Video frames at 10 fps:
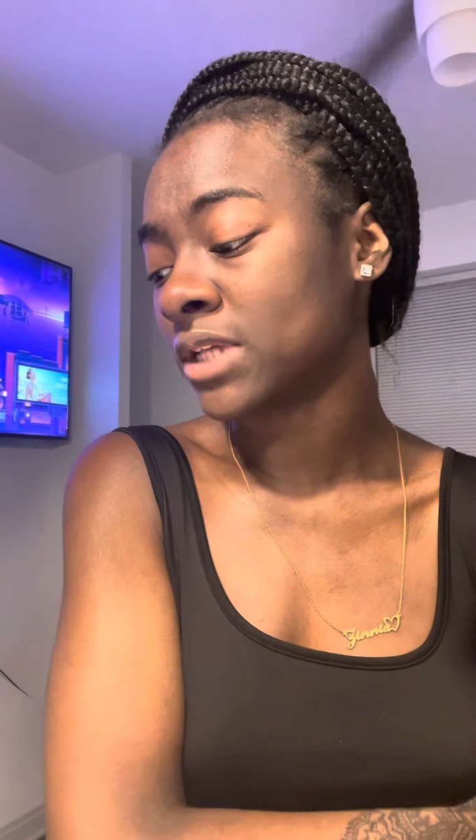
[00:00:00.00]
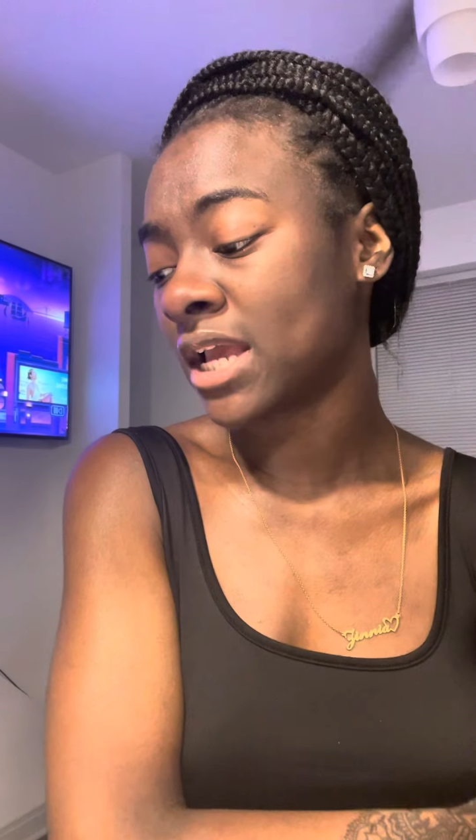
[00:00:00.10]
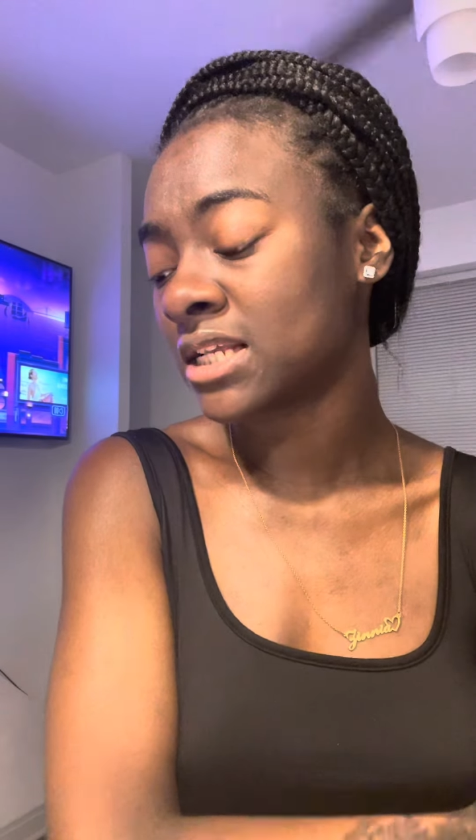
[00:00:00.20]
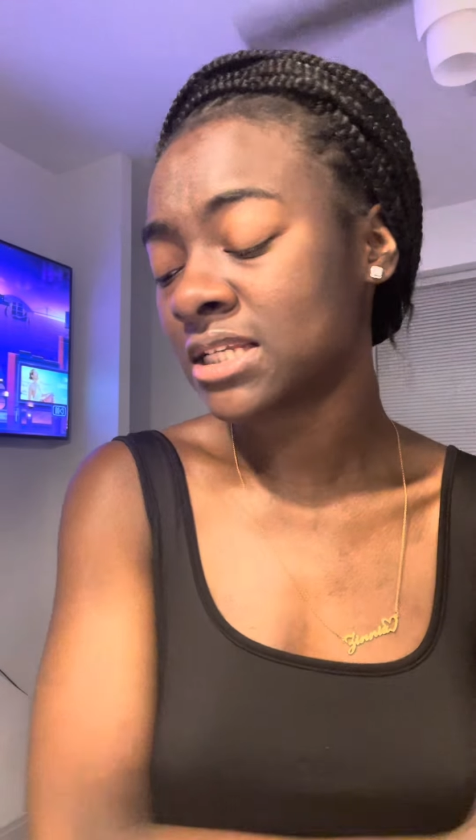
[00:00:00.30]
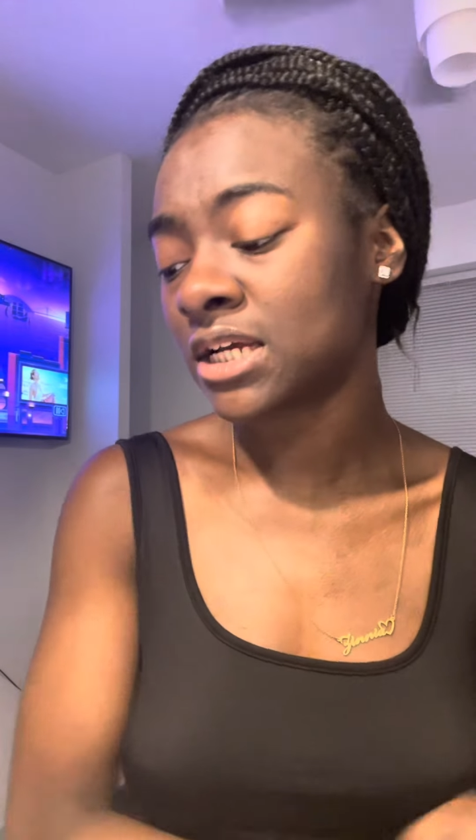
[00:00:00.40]

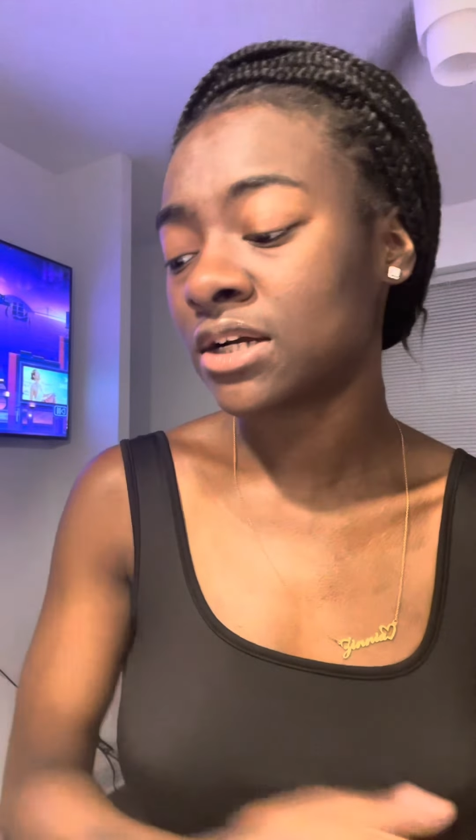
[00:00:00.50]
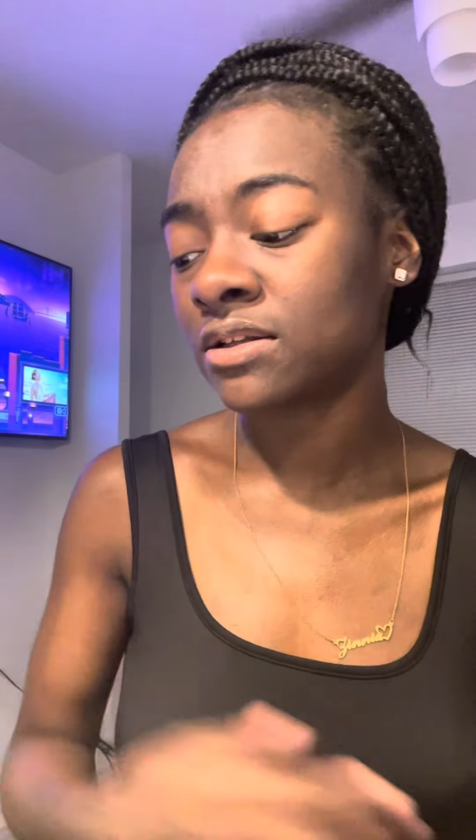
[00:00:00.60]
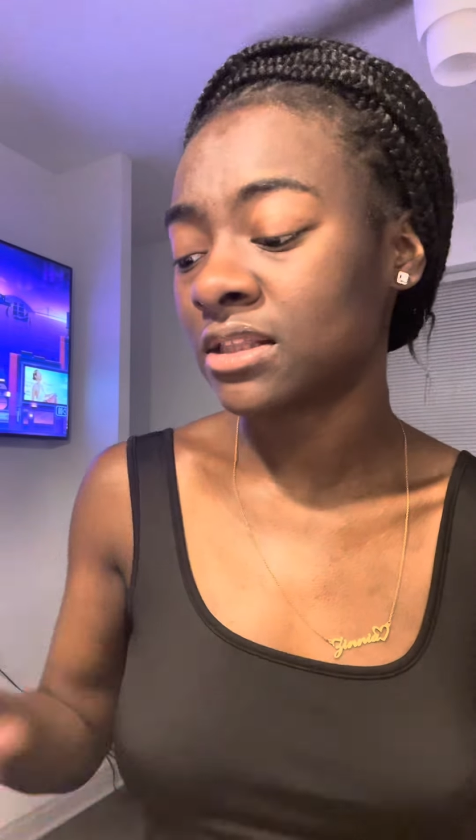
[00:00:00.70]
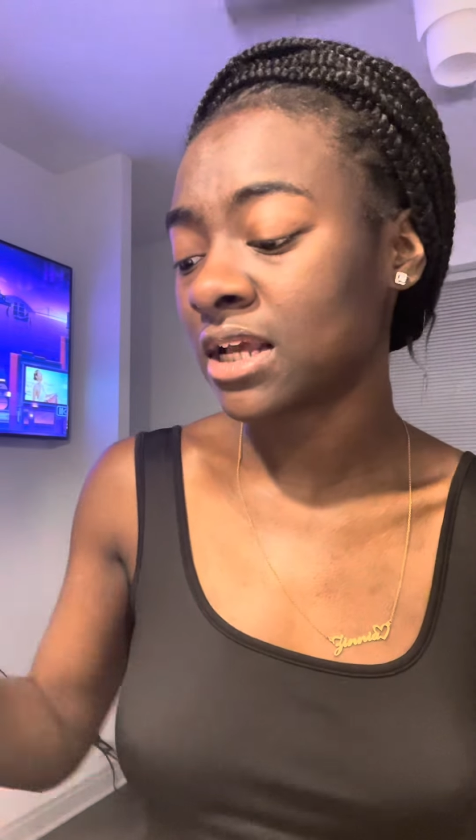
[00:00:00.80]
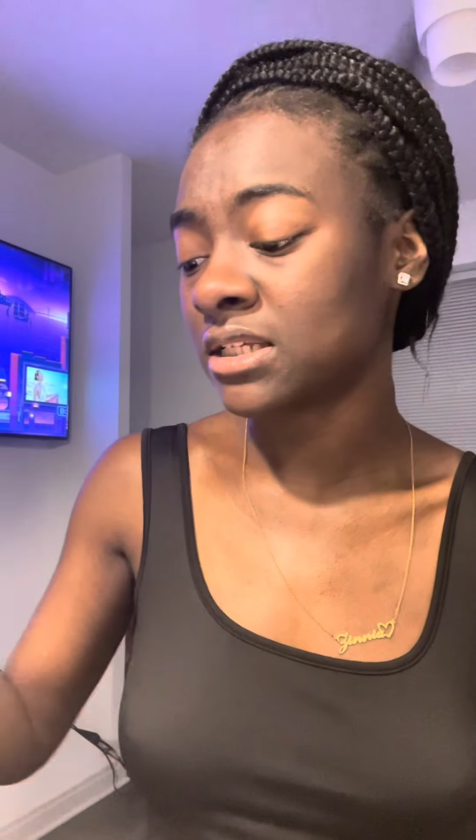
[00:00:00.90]
ends here
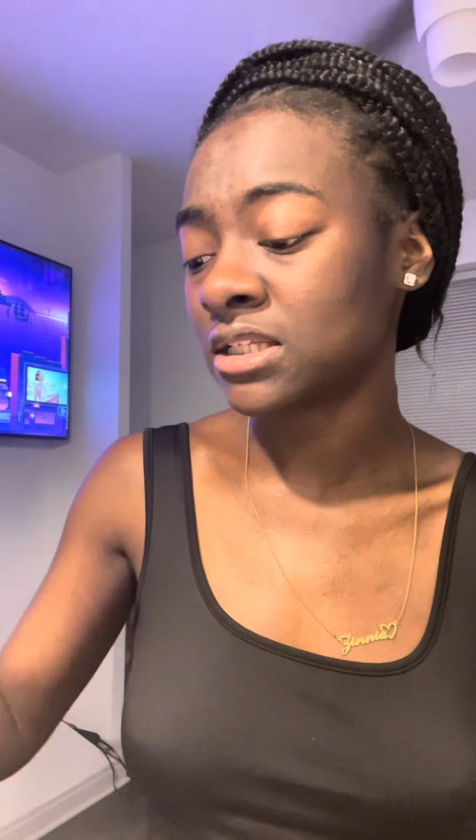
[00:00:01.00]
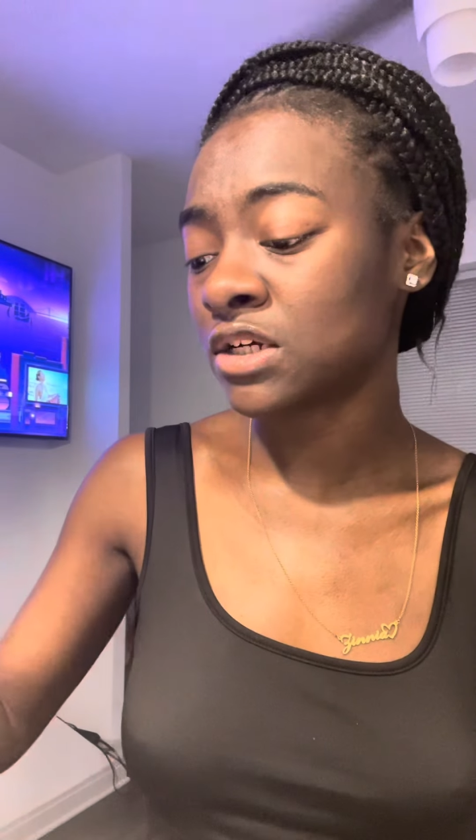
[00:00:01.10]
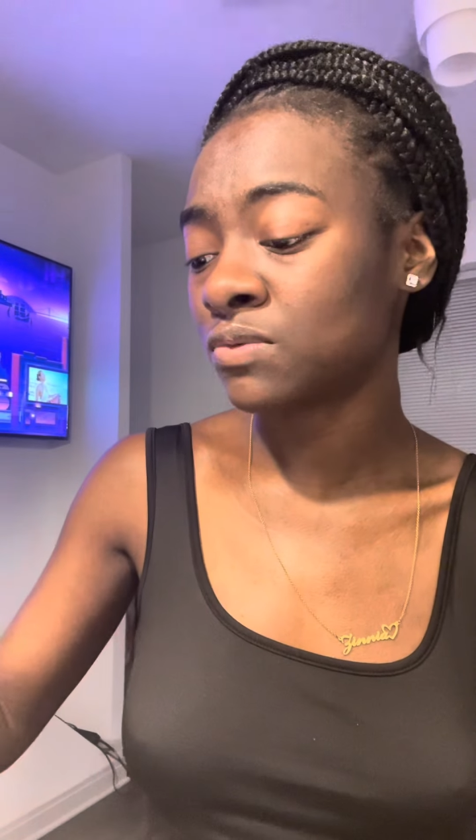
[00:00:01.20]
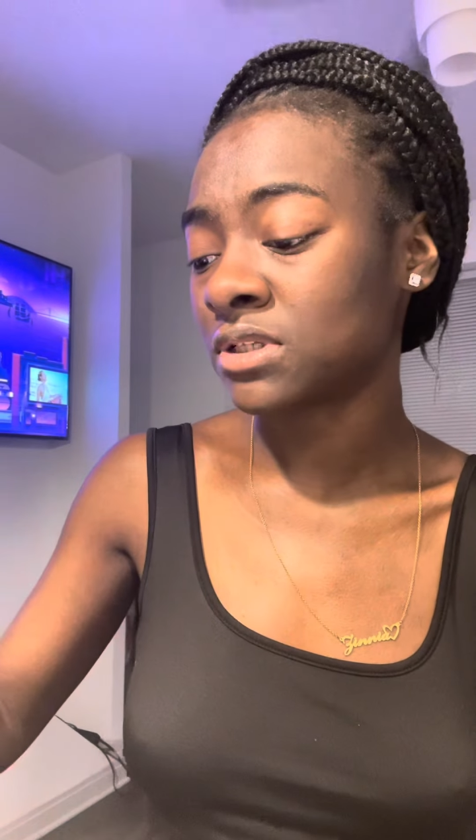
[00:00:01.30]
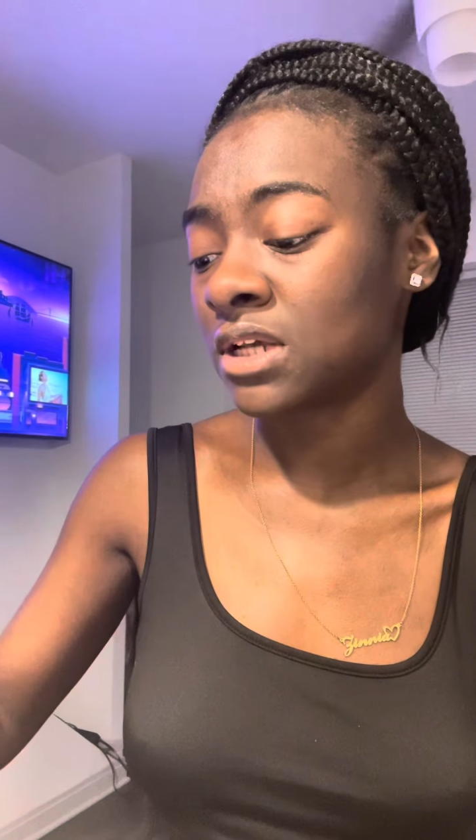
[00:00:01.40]
that they
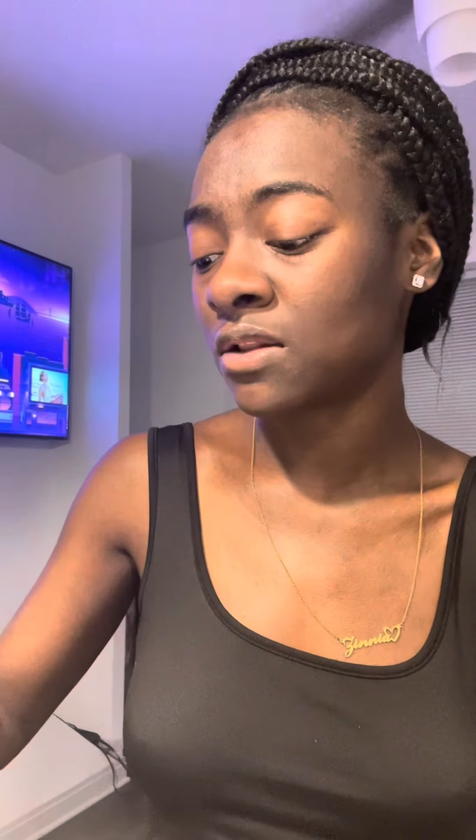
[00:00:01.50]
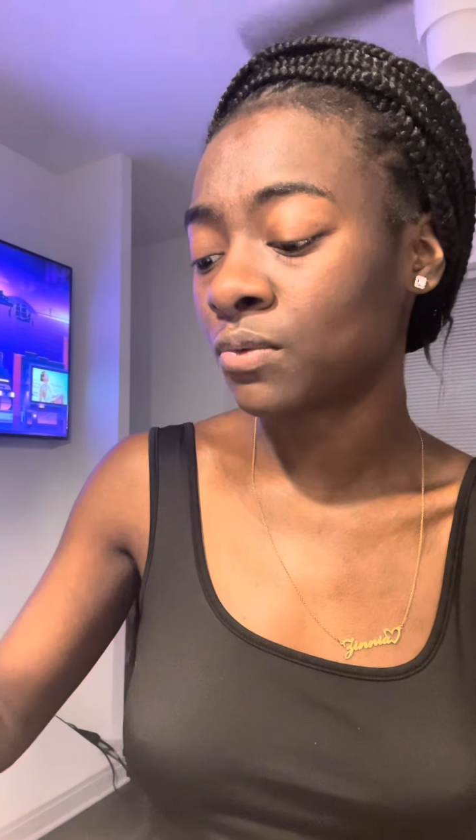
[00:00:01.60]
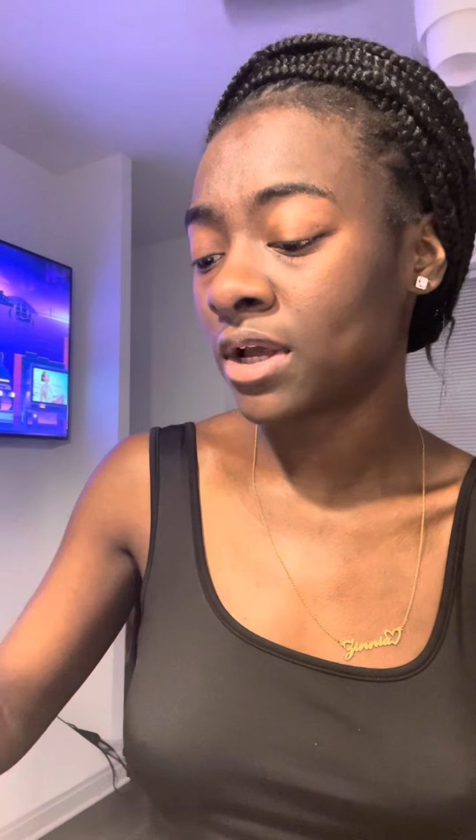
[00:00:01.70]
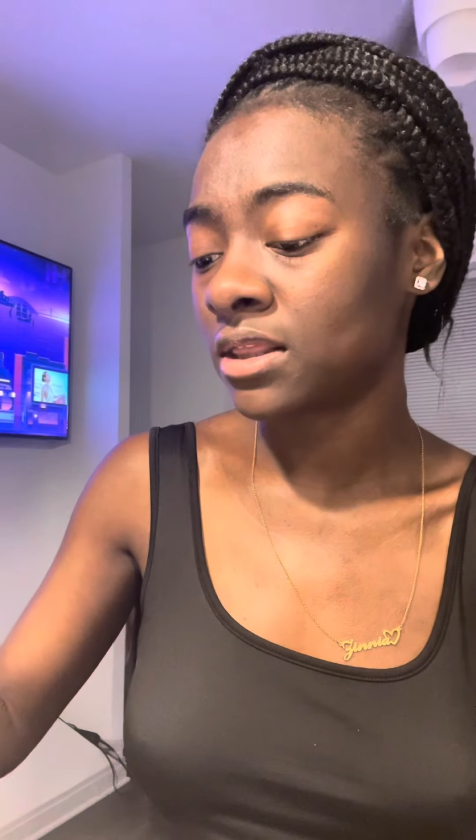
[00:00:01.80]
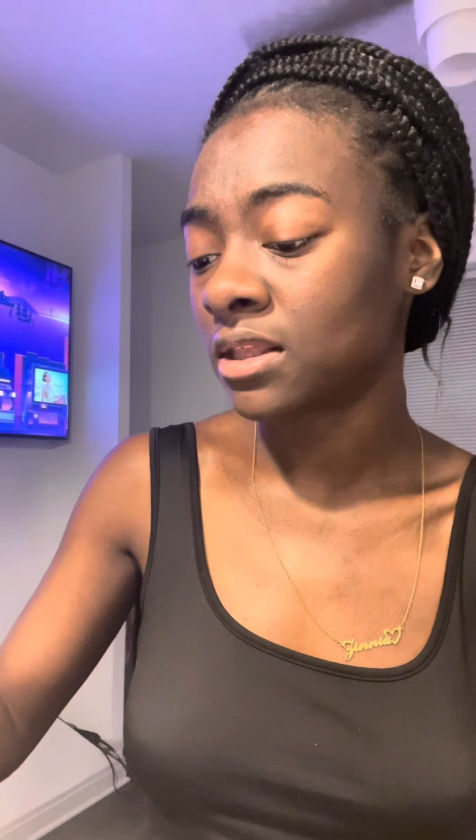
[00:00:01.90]
still was dealing
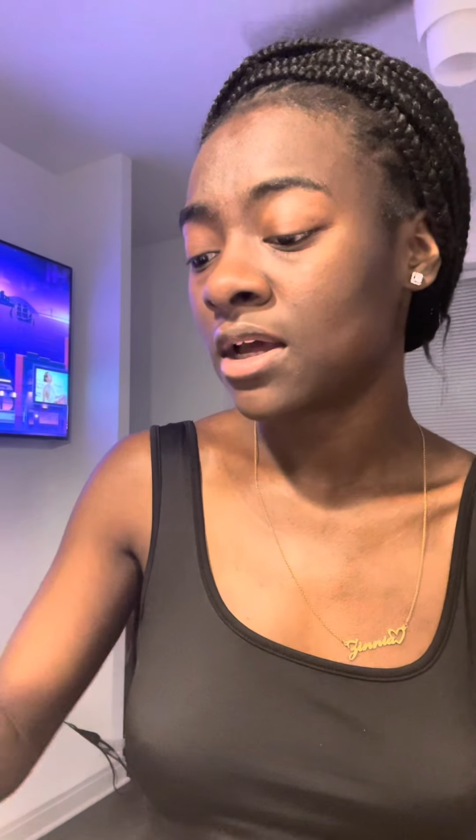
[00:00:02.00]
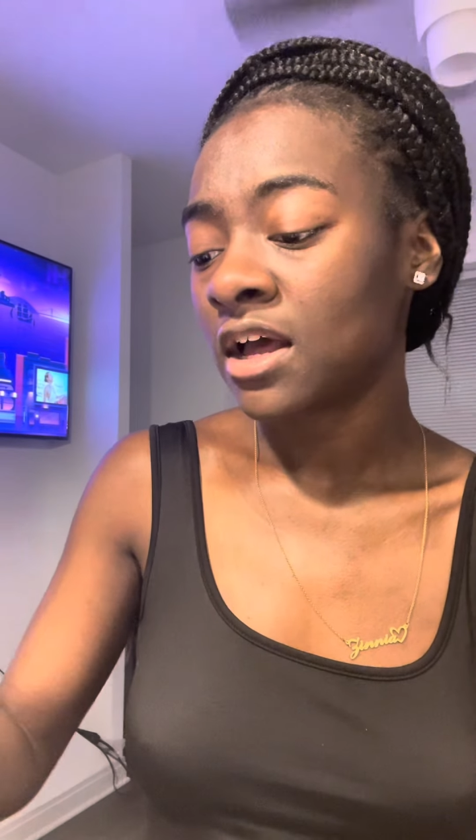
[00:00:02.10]
with.